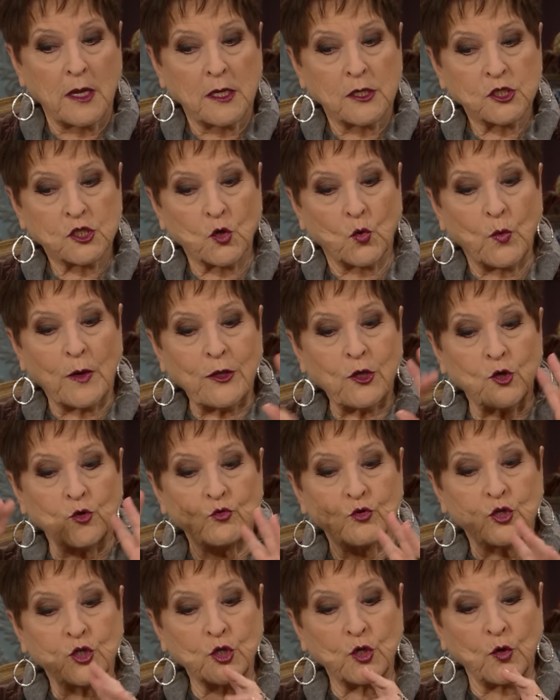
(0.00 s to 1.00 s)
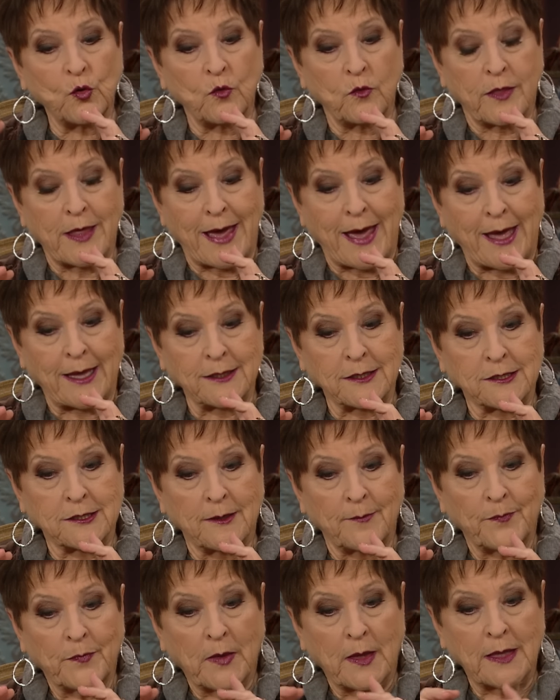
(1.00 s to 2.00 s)
So when you do that,
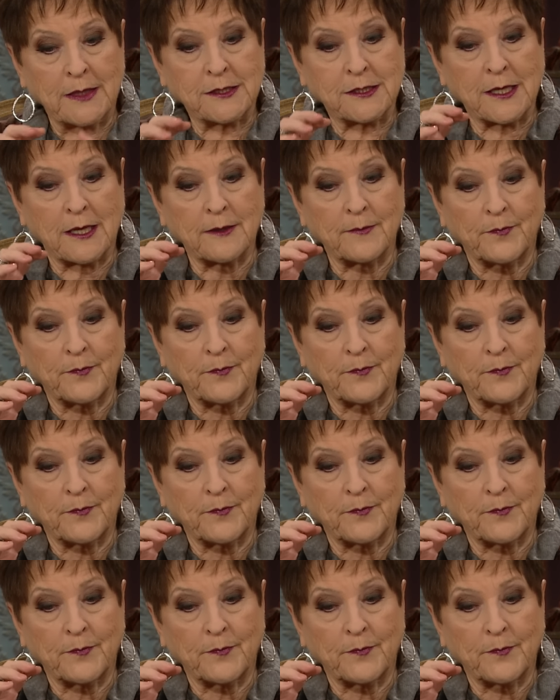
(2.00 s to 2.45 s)
he's got a